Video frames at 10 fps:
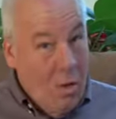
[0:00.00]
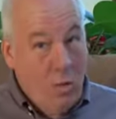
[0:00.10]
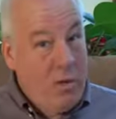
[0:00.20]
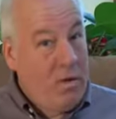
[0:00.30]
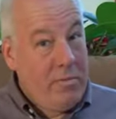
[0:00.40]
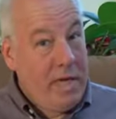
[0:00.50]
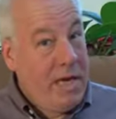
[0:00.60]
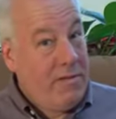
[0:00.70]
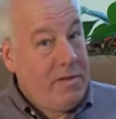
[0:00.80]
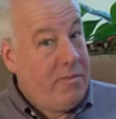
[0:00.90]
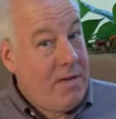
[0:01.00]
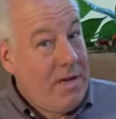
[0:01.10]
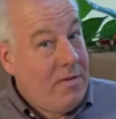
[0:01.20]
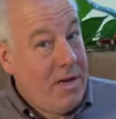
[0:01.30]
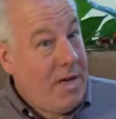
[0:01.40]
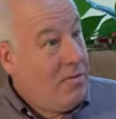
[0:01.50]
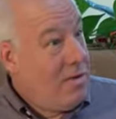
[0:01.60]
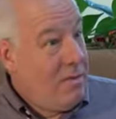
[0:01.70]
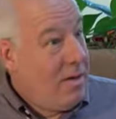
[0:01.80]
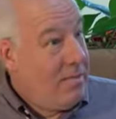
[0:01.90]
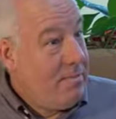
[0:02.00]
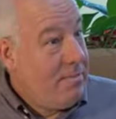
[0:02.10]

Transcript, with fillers: We wouldn't be having this video right now, would we?